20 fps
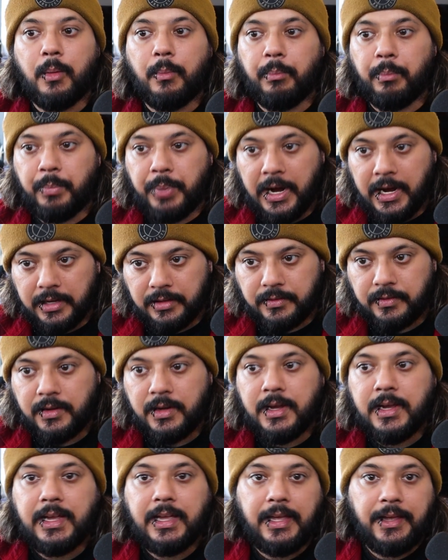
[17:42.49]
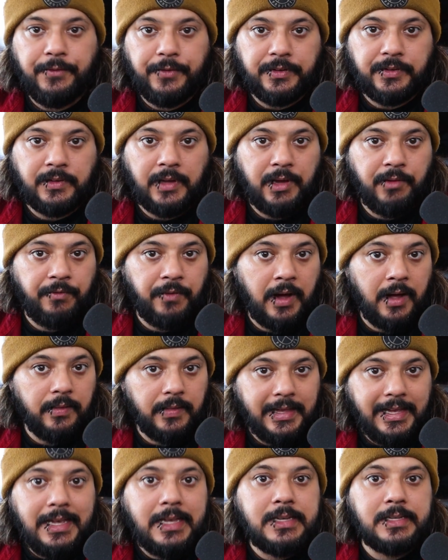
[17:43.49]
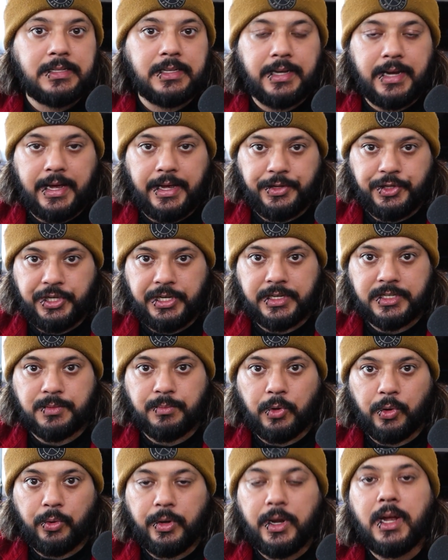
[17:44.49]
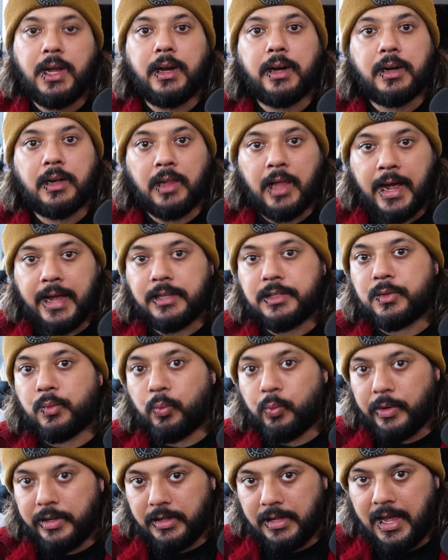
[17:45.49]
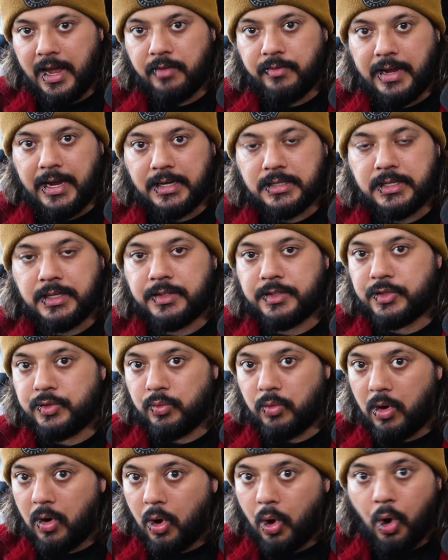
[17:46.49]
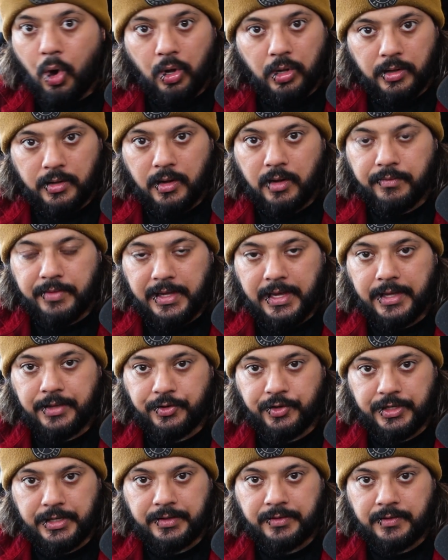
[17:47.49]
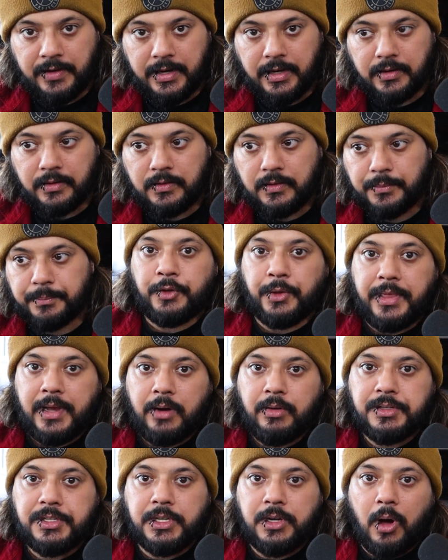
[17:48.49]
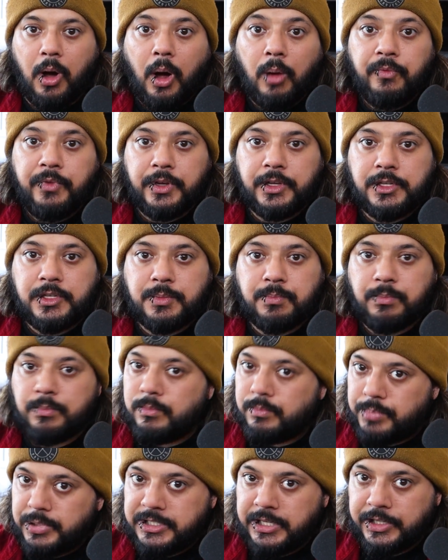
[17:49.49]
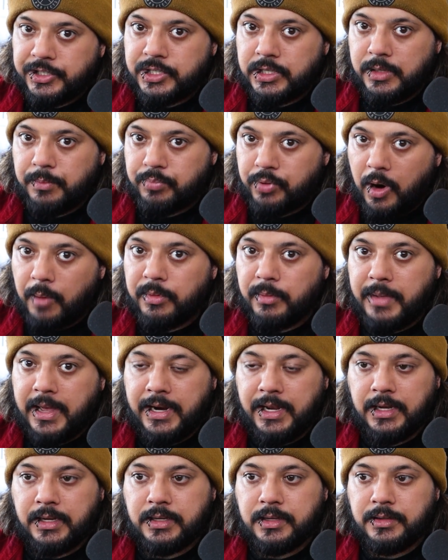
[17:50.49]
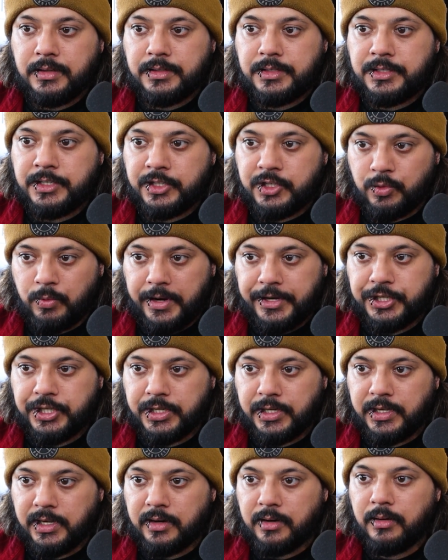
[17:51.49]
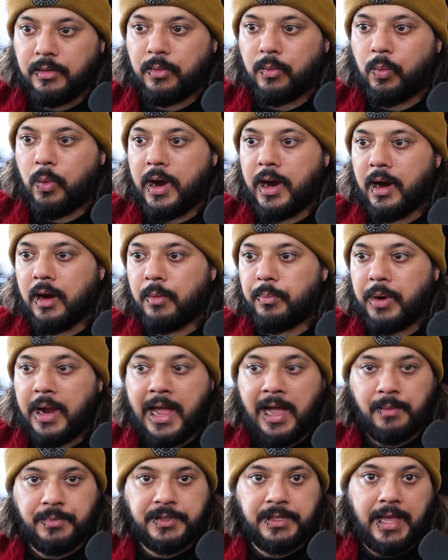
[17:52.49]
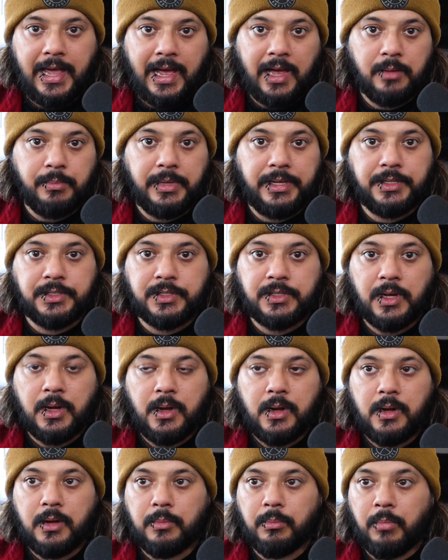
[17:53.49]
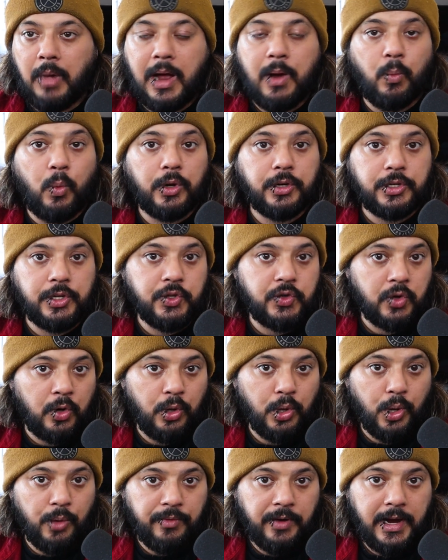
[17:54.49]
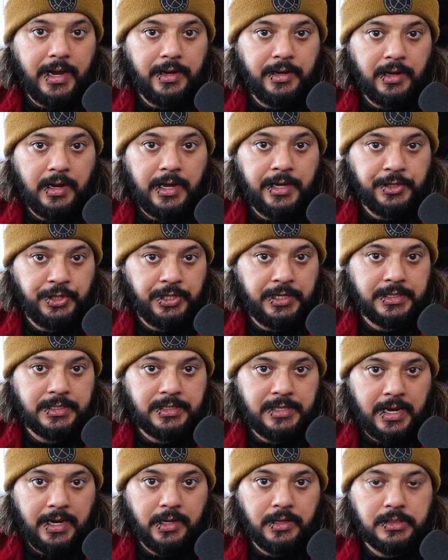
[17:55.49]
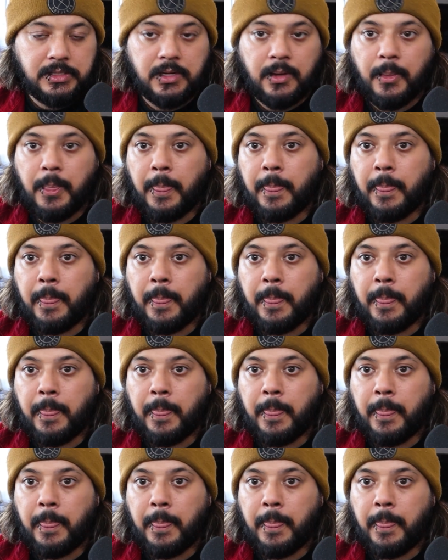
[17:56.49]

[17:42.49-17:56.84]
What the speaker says: But if a save file is in AGS mode, clients will have access to all of the AGS settings. So there is an obvious, potentially problematic situation here where perhaps the admins might want control over AGS settings,